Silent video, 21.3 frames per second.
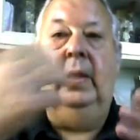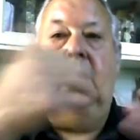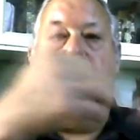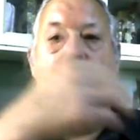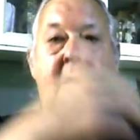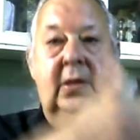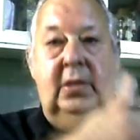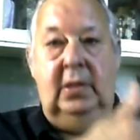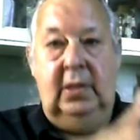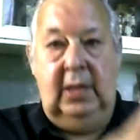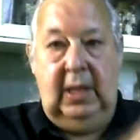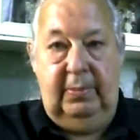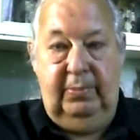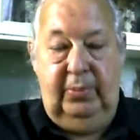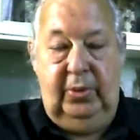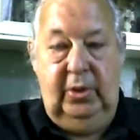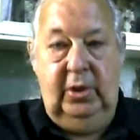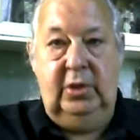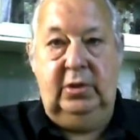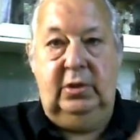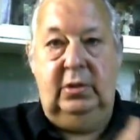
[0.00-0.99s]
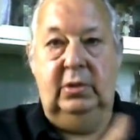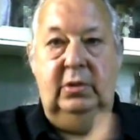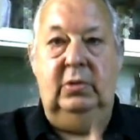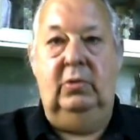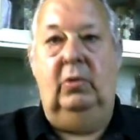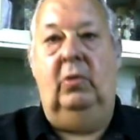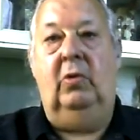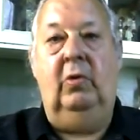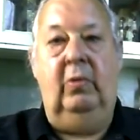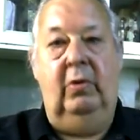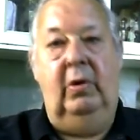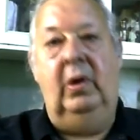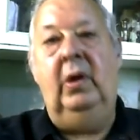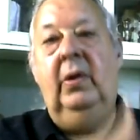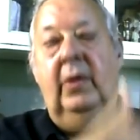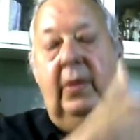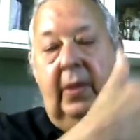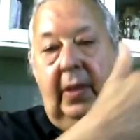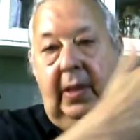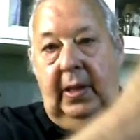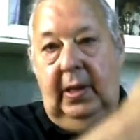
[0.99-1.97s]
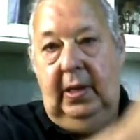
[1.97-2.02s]
into that person's aura
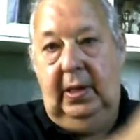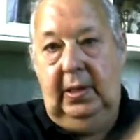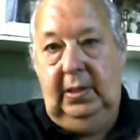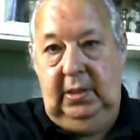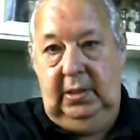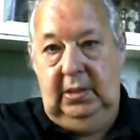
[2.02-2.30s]
and